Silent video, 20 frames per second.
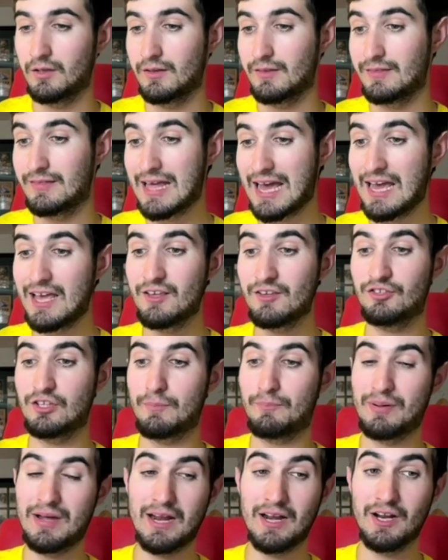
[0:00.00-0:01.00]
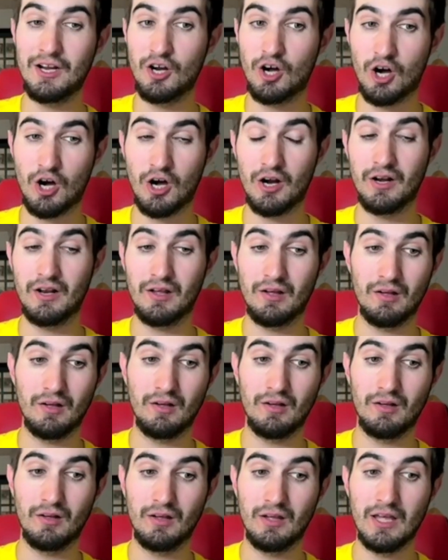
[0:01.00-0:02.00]
That is depending on
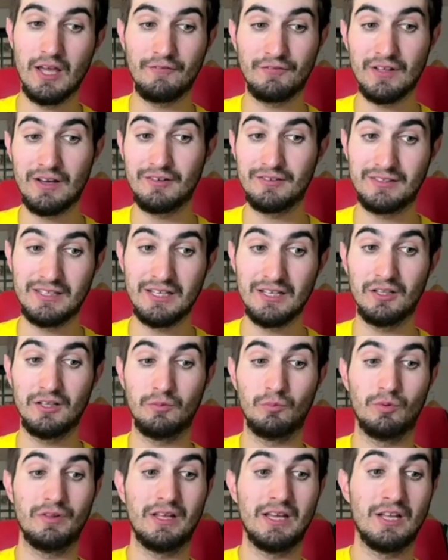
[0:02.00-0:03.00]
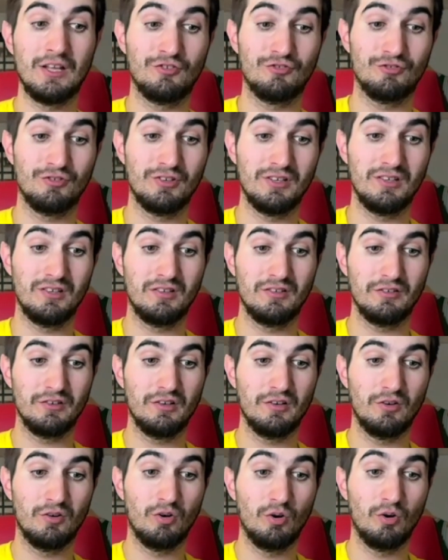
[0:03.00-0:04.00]
if they're dealing with injuries
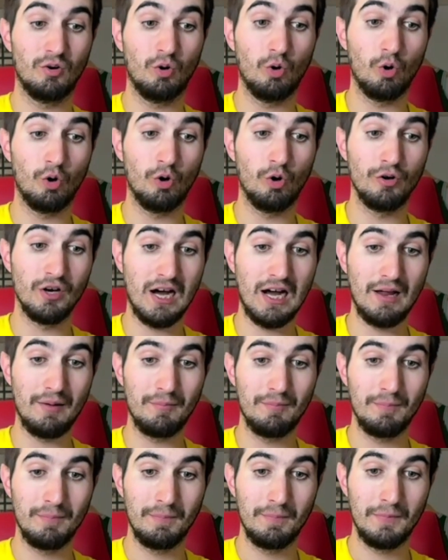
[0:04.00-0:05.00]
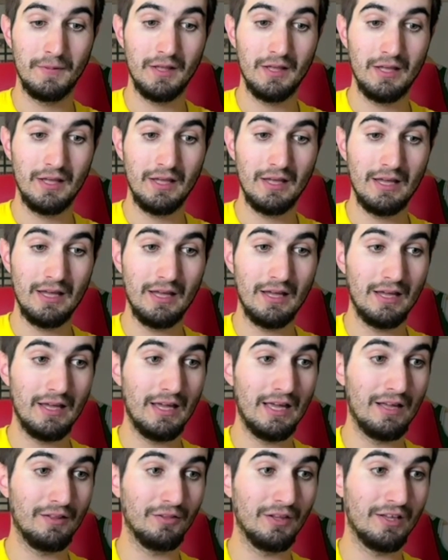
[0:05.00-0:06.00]
or not.
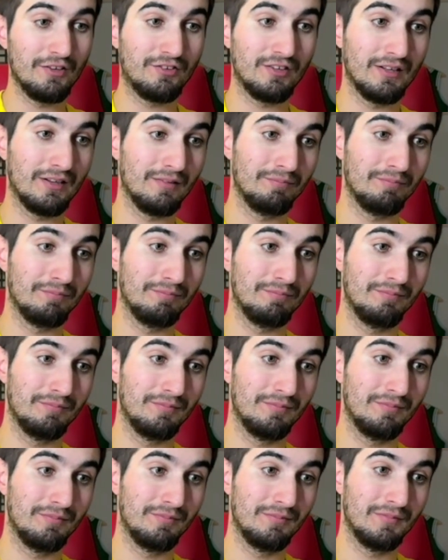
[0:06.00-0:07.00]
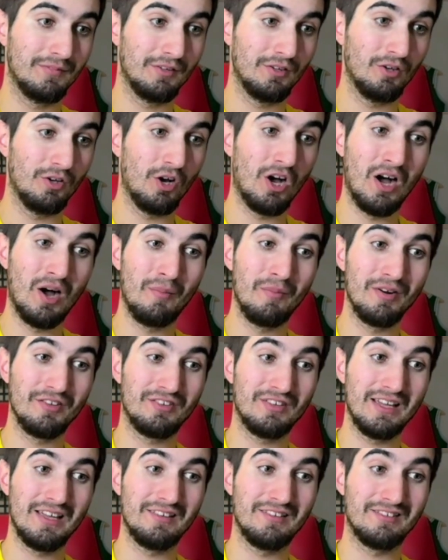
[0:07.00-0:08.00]
And listen, all I'm going to
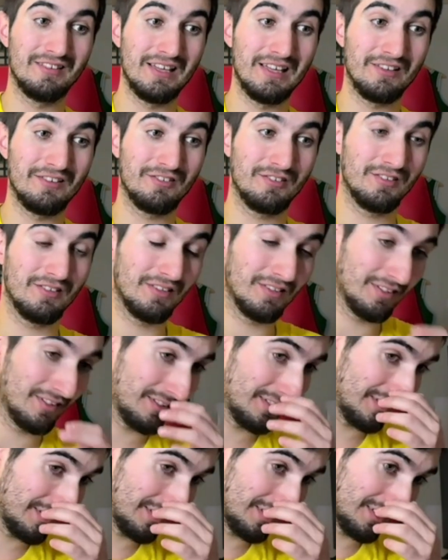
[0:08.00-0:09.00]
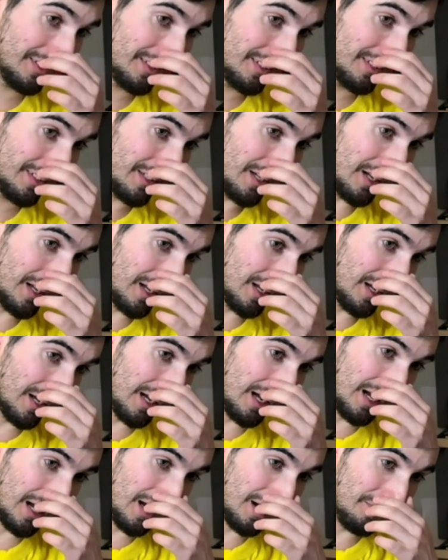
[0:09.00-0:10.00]
say is this.
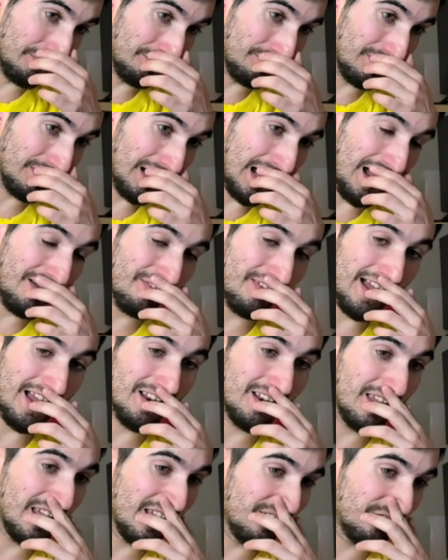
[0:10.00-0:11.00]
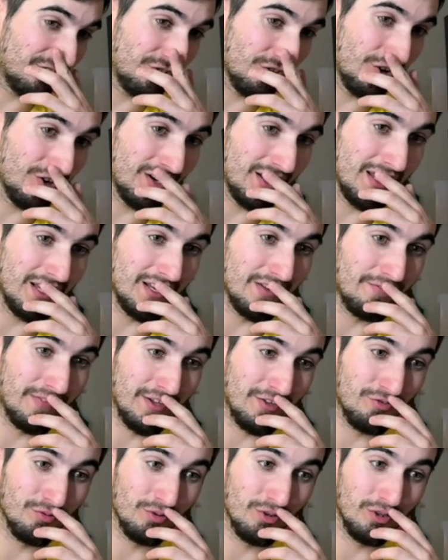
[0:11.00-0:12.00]
I've had a certain
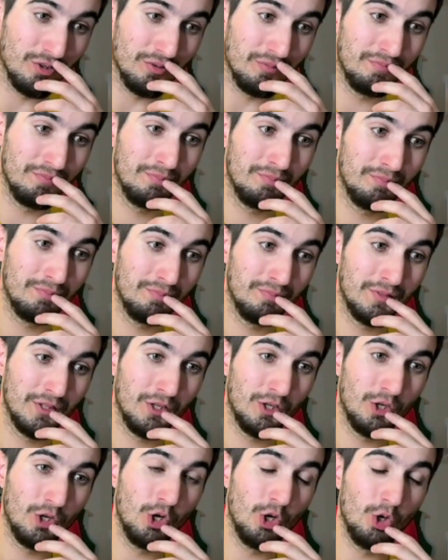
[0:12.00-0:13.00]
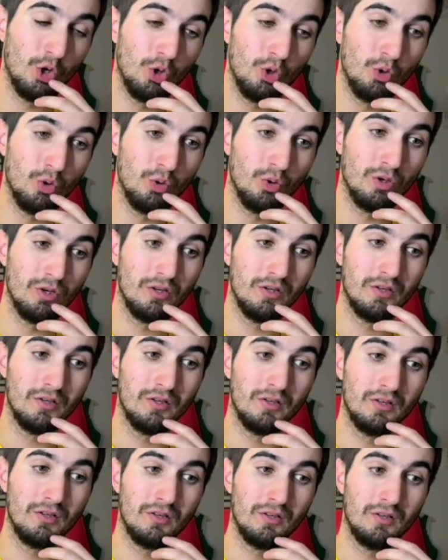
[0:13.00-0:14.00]
individual who
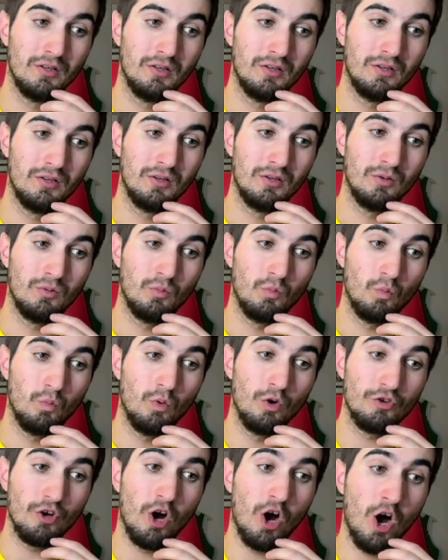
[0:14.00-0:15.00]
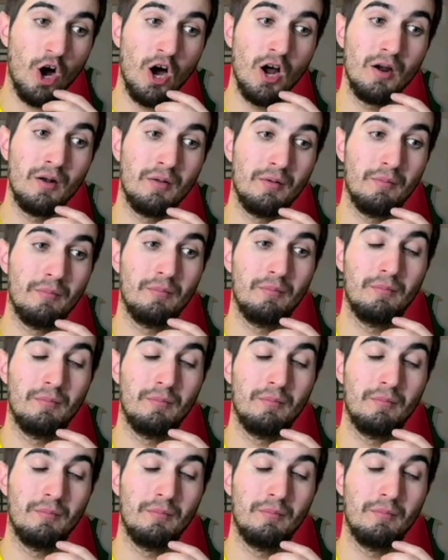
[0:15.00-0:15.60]
was on